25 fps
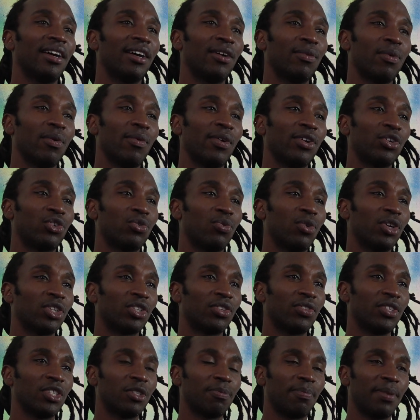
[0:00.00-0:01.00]
We went to watch
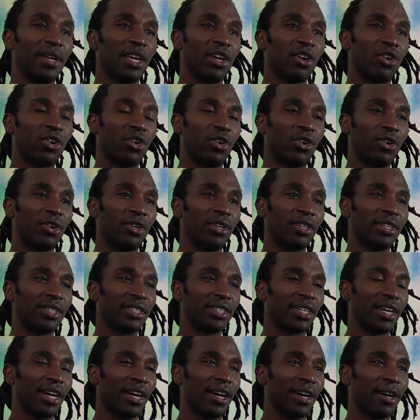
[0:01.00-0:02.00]
this play called,
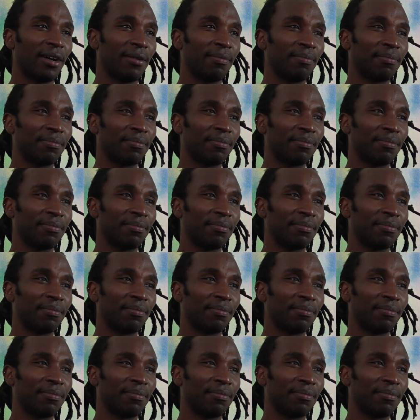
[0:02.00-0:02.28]
I